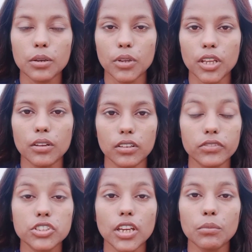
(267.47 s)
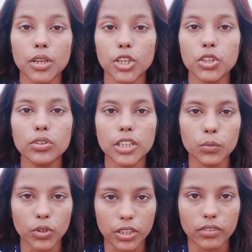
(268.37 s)
make you
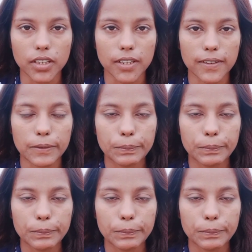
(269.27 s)
demotivated.